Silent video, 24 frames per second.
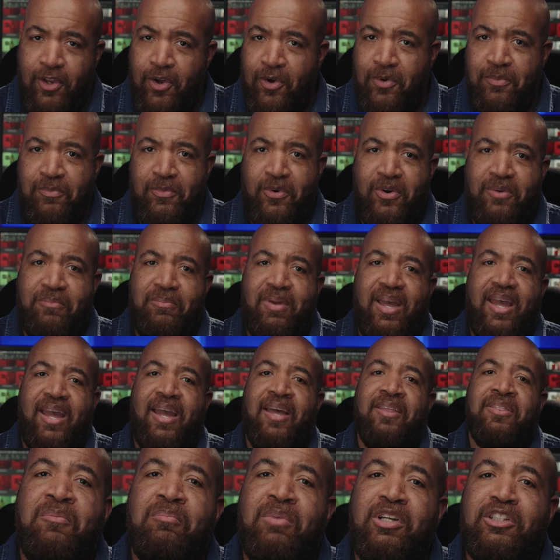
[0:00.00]
no more
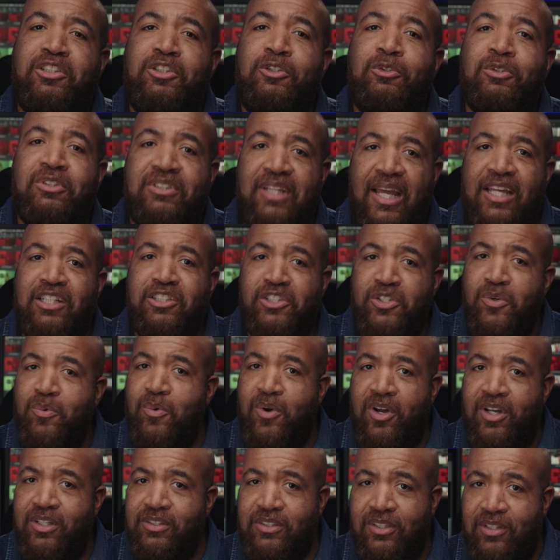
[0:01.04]
math, but you said you
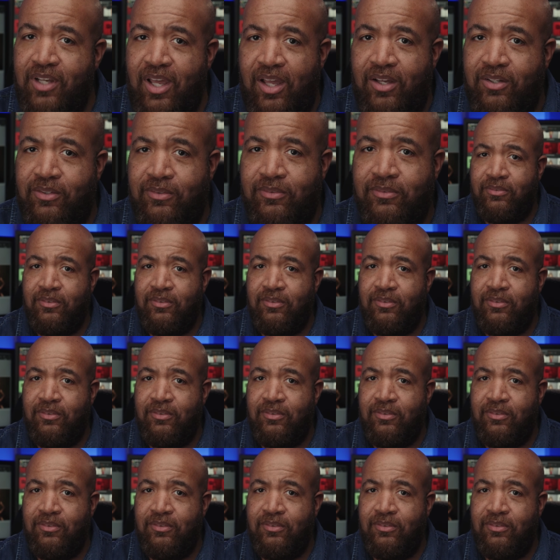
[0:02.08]
wanted to know.